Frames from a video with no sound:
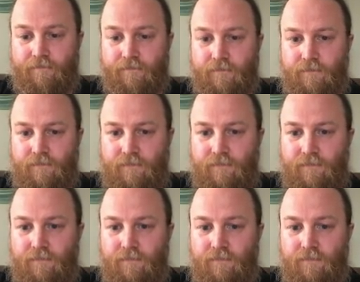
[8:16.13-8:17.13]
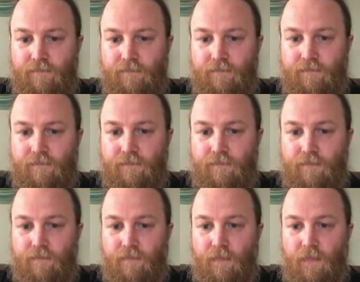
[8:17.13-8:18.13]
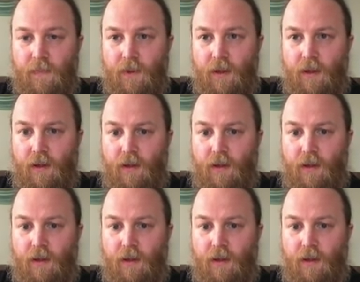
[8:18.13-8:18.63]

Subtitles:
Nobody speaks.